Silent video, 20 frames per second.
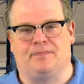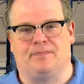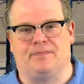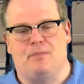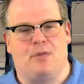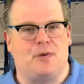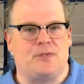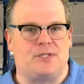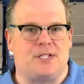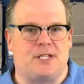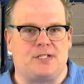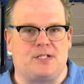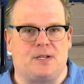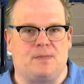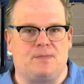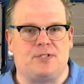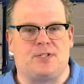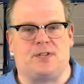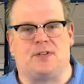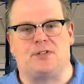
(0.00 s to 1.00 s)
In most
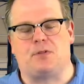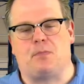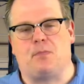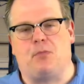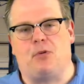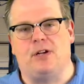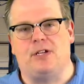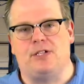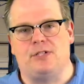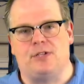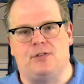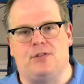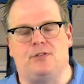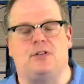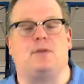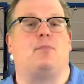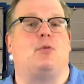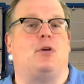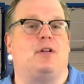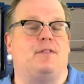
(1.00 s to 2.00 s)
systems, there's 0.2 to
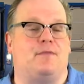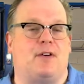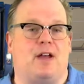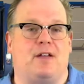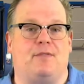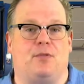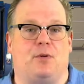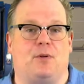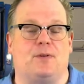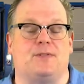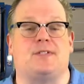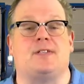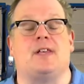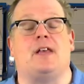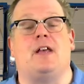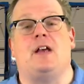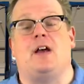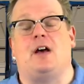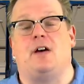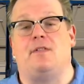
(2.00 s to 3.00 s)
0.5 volts
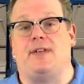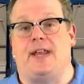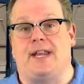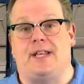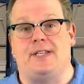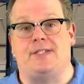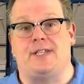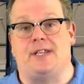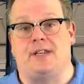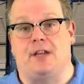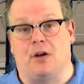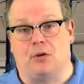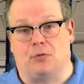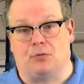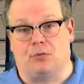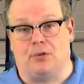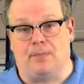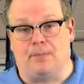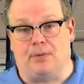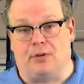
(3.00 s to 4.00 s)
of AC
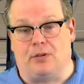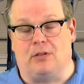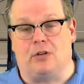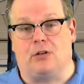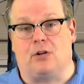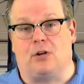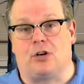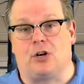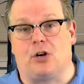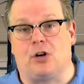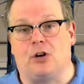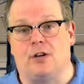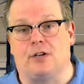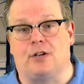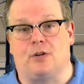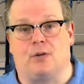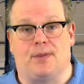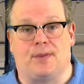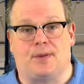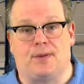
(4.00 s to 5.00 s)
ripple or
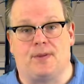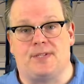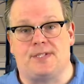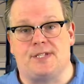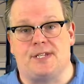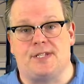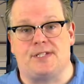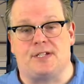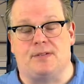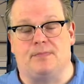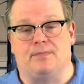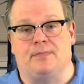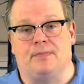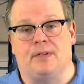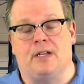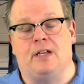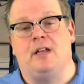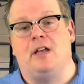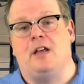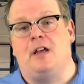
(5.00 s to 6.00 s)
current going through the system.
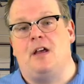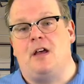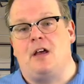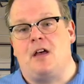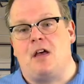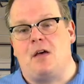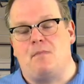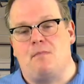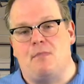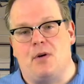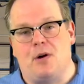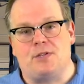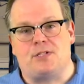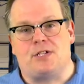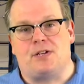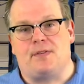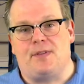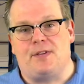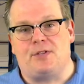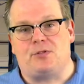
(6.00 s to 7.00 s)

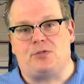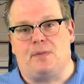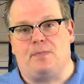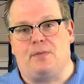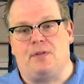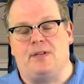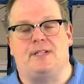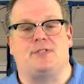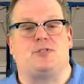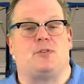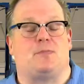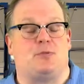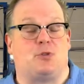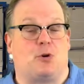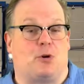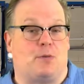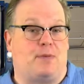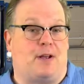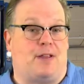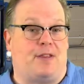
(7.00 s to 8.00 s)
Most of this ripple is
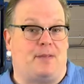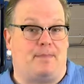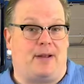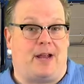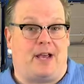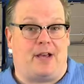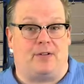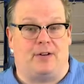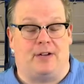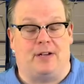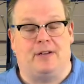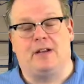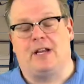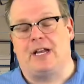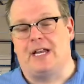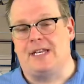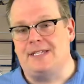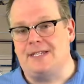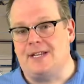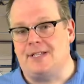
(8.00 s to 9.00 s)
absorbed by the battery
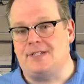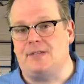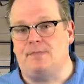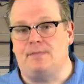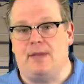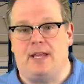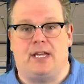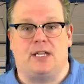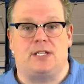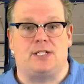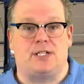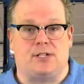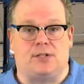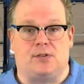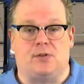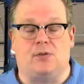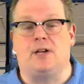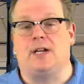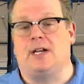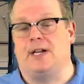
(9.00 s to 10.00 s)
and doesn't make it
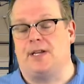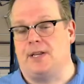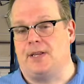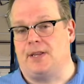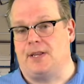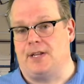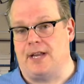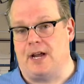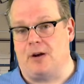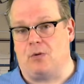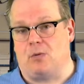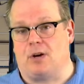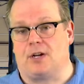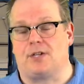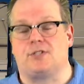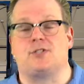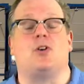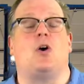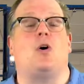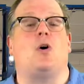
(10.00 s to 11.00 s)
to the
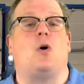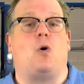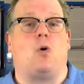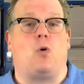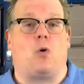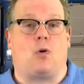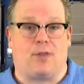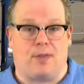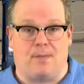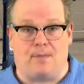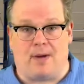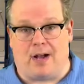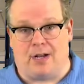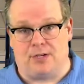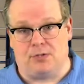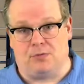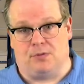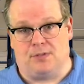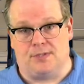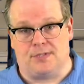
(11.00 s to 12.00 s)
networks or the
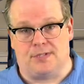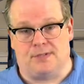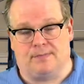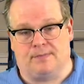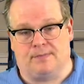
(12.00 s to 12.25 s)
modules.